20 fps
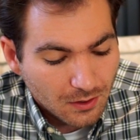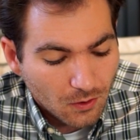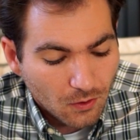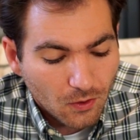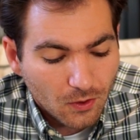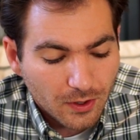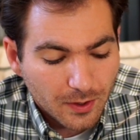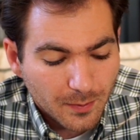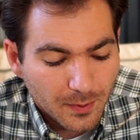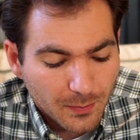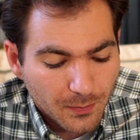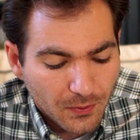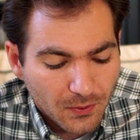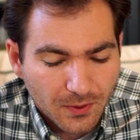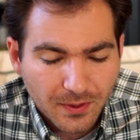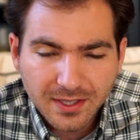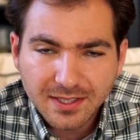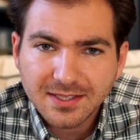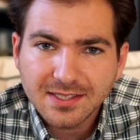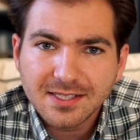or be
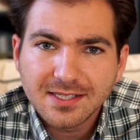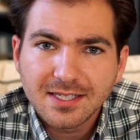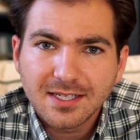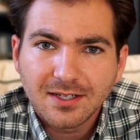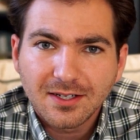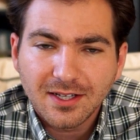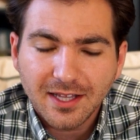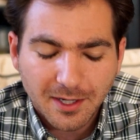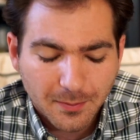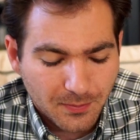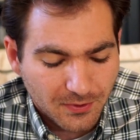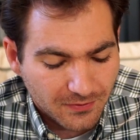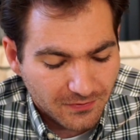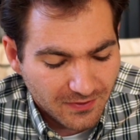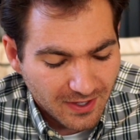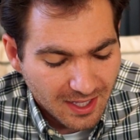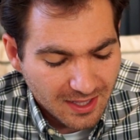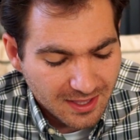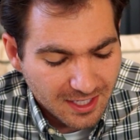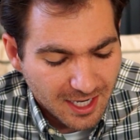poor and steal and
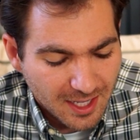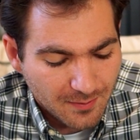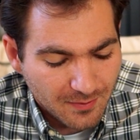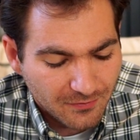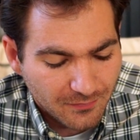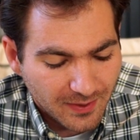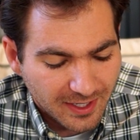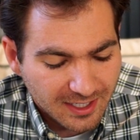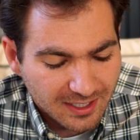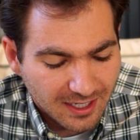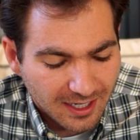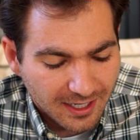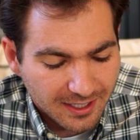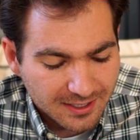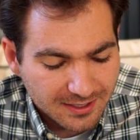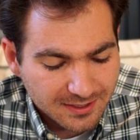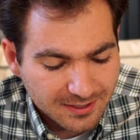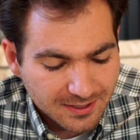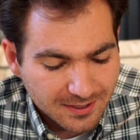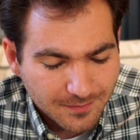profane the name of my God.
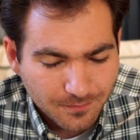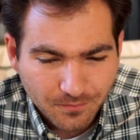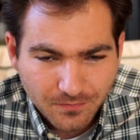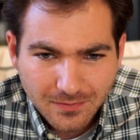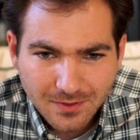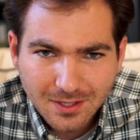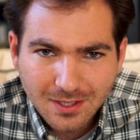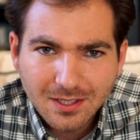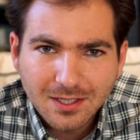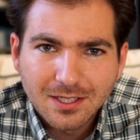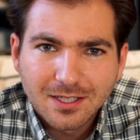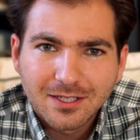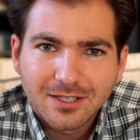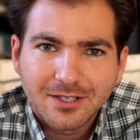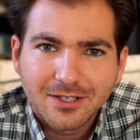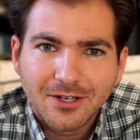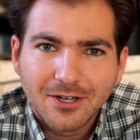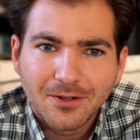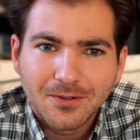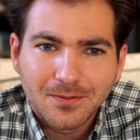
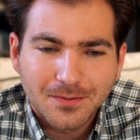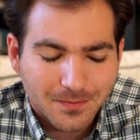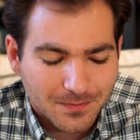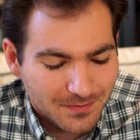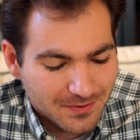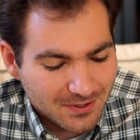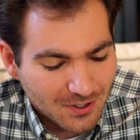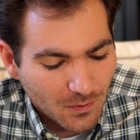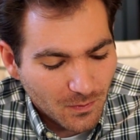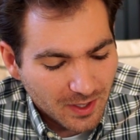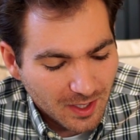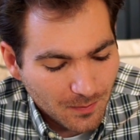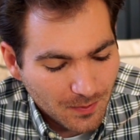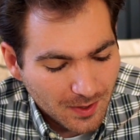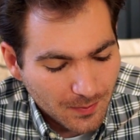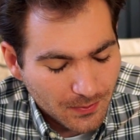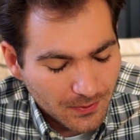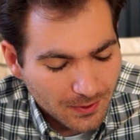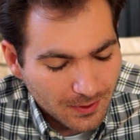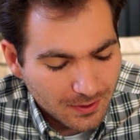You know, so many
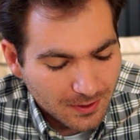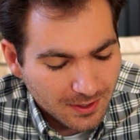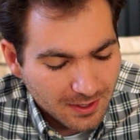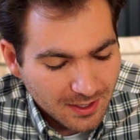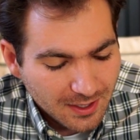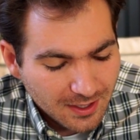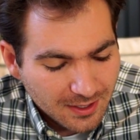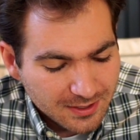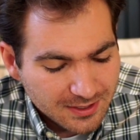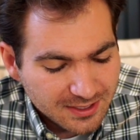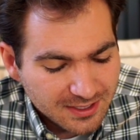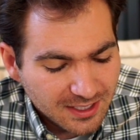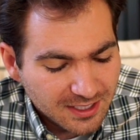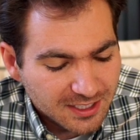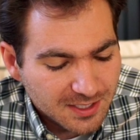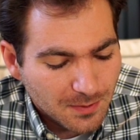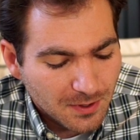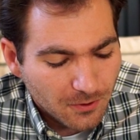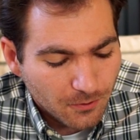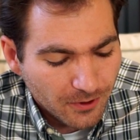people seek
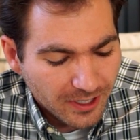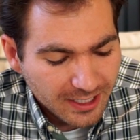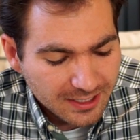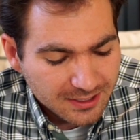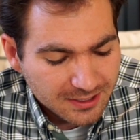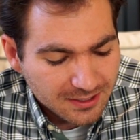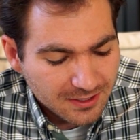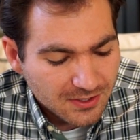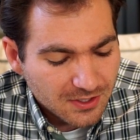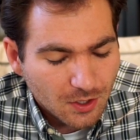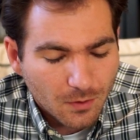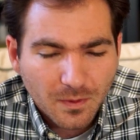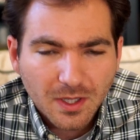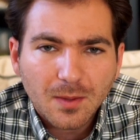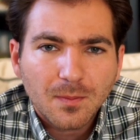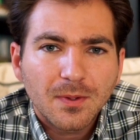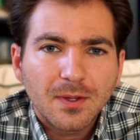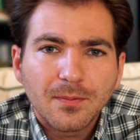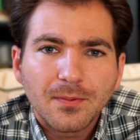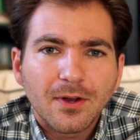to be rich, and so many
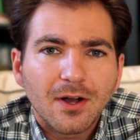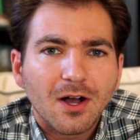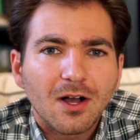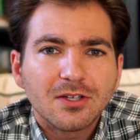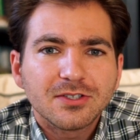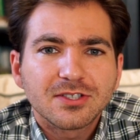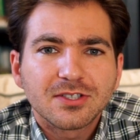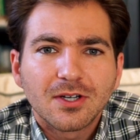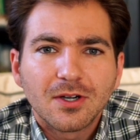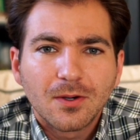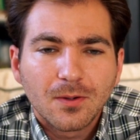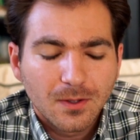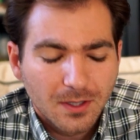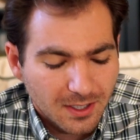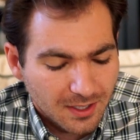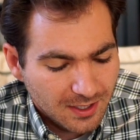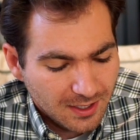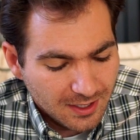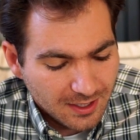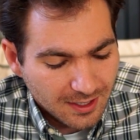people also
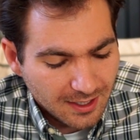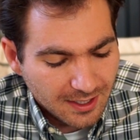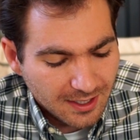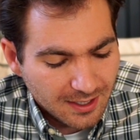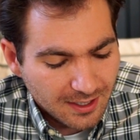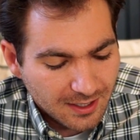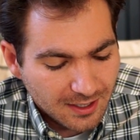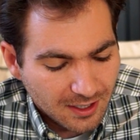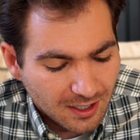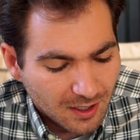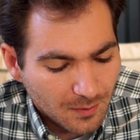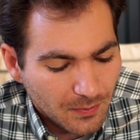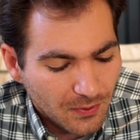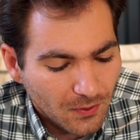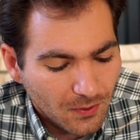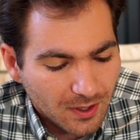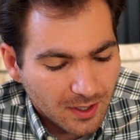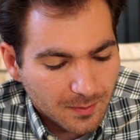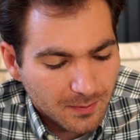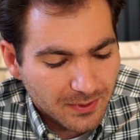are
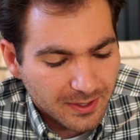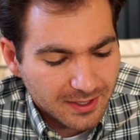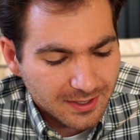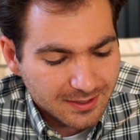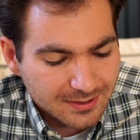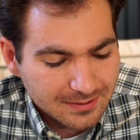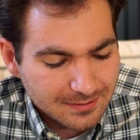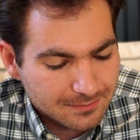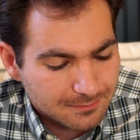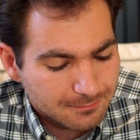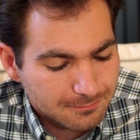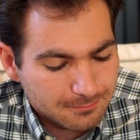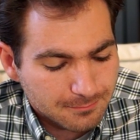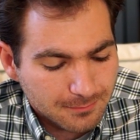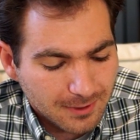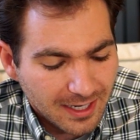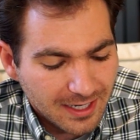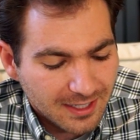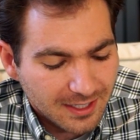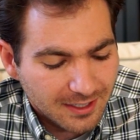poor. But
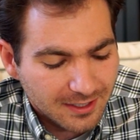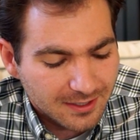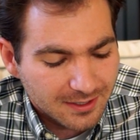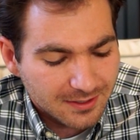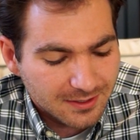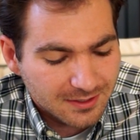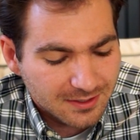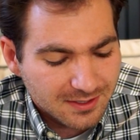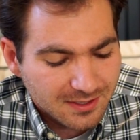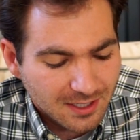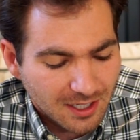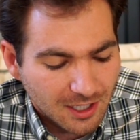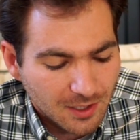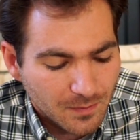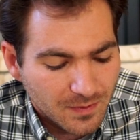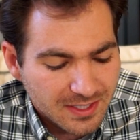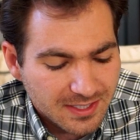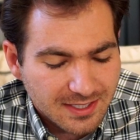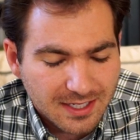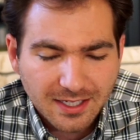right here,
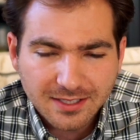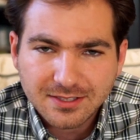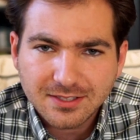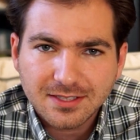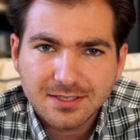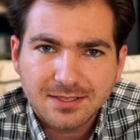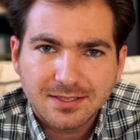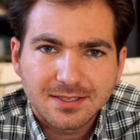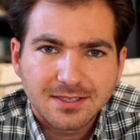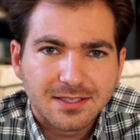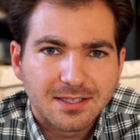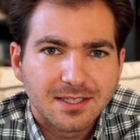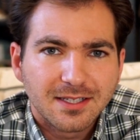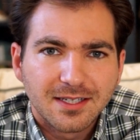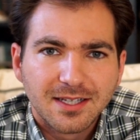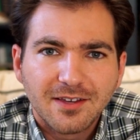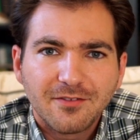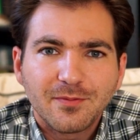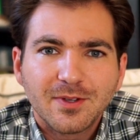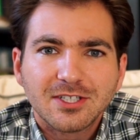Solomon says, just
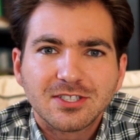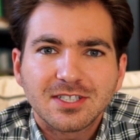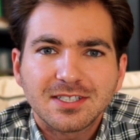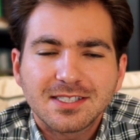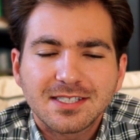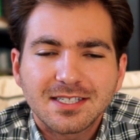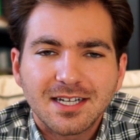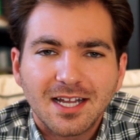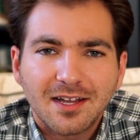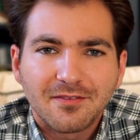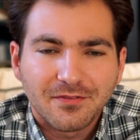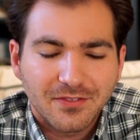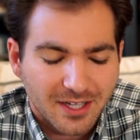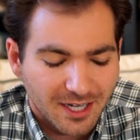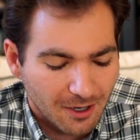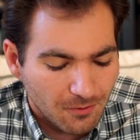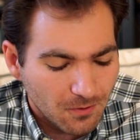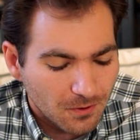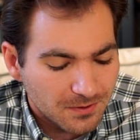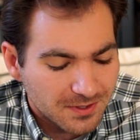give me just enough that
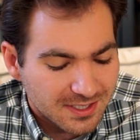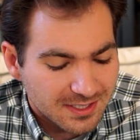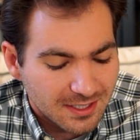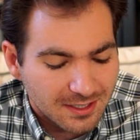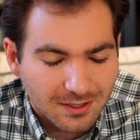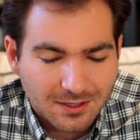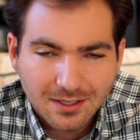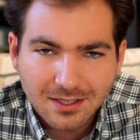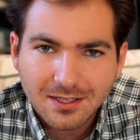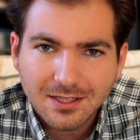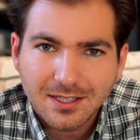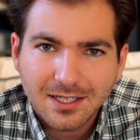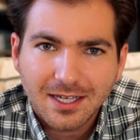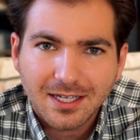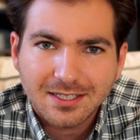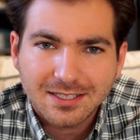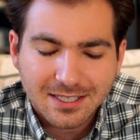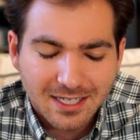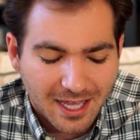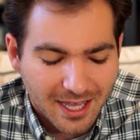I won't steal
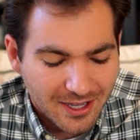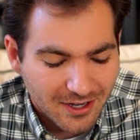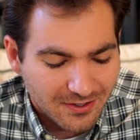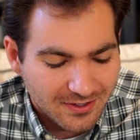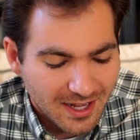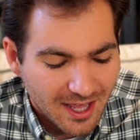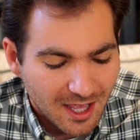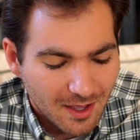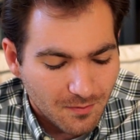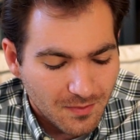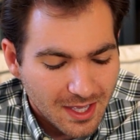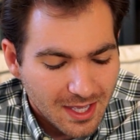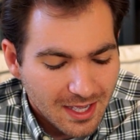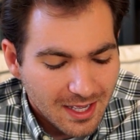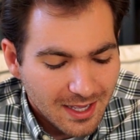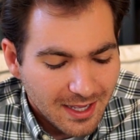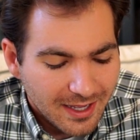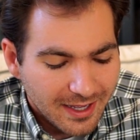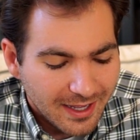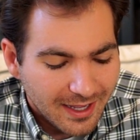and deny your name,
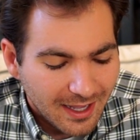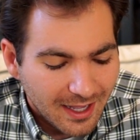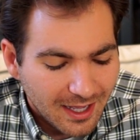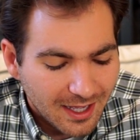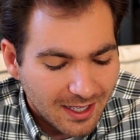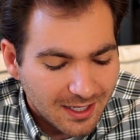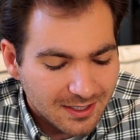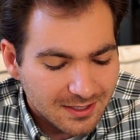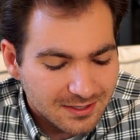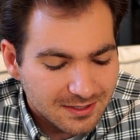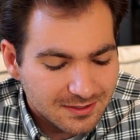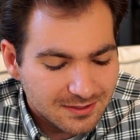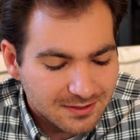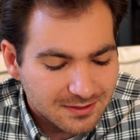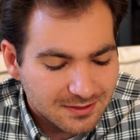and